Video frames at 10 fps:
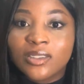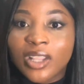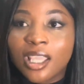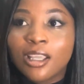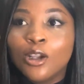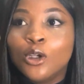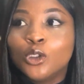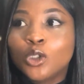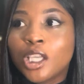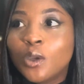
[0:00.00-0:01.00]
Like,
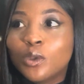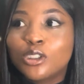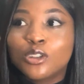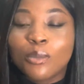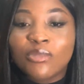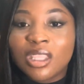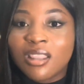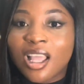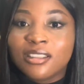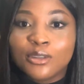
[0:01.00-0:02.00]
talking was something
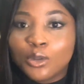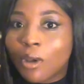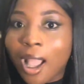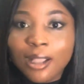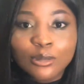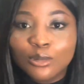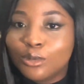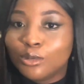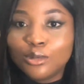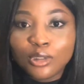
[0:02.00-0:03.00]
that you had
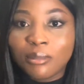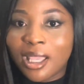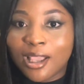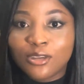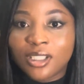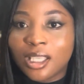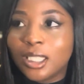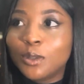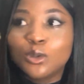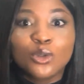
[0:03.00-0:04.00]
to do in my house. Like,
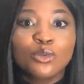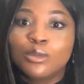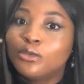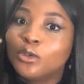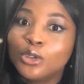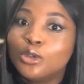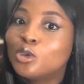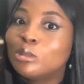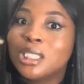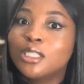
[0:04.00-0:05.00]
there was no room for you
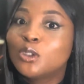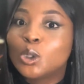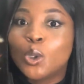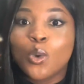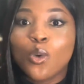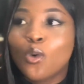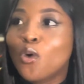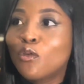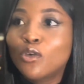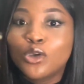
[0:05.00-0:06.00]
to be slow
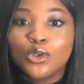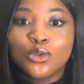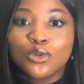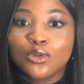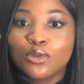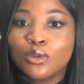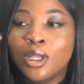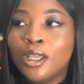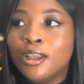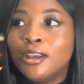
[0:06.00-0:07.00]
or for you to
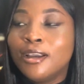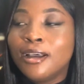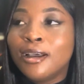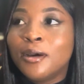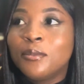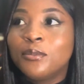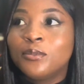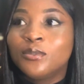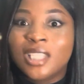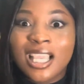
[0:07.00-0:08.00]

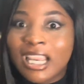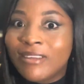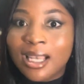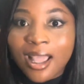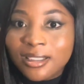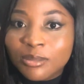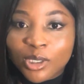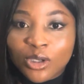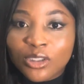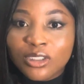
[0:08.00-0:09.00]
be carry last,
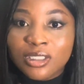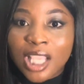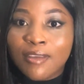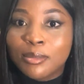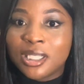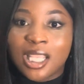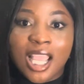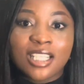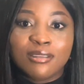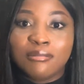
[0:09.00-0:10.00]
because everybody
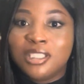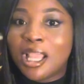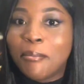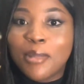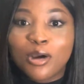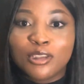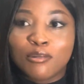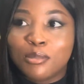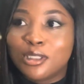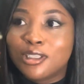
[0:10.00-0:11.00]
has sharp mouth,
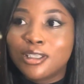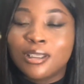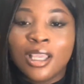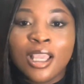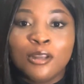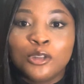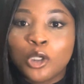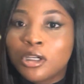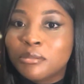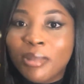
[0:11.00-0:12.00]
everybody
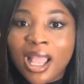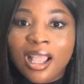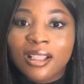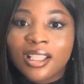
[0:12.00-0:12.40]
talks back.